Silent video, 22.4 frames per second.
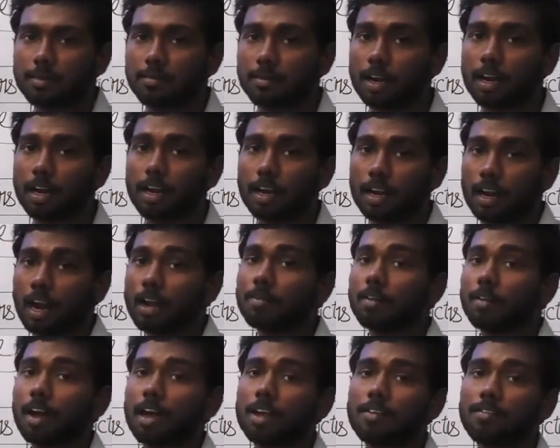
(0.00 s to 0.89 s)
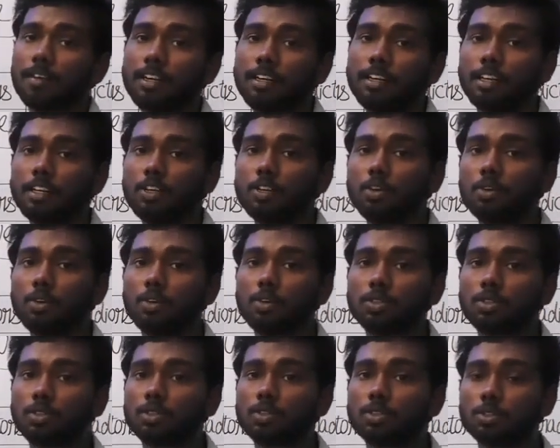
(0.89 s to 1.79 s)
and I went
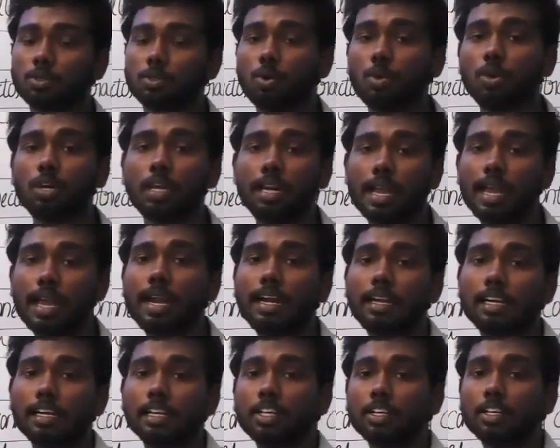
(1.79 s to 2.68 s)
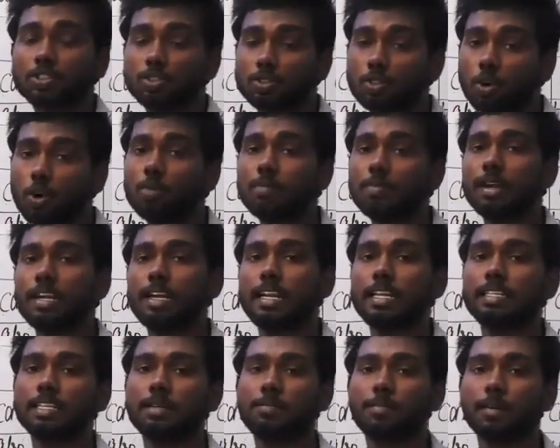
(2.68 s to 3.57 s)
to school late, so my
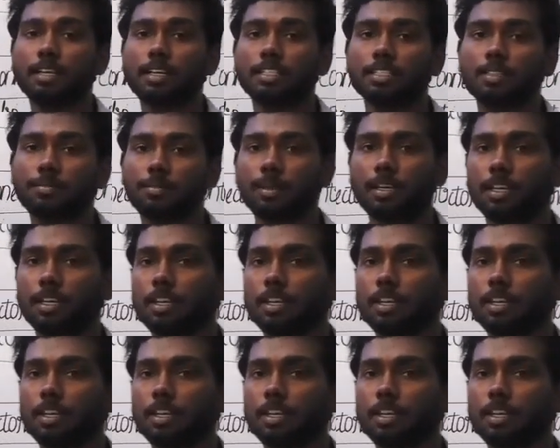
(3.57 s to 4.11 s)
teacher punished me.